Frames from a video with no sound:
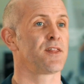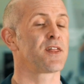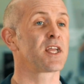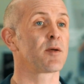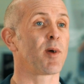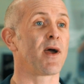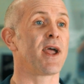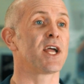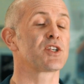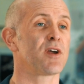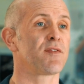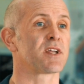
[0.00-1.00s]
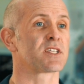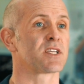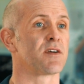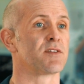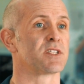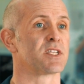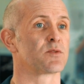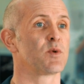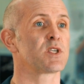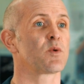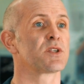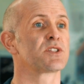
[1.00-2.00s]
Think about air traffic services.
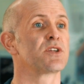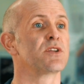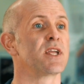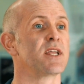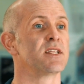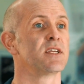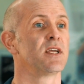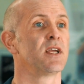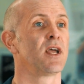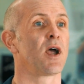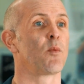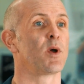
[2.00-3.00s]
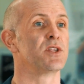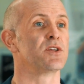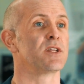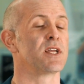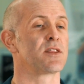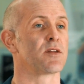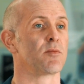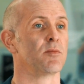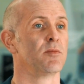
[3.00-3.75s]
Which ones do you need and when do you need them?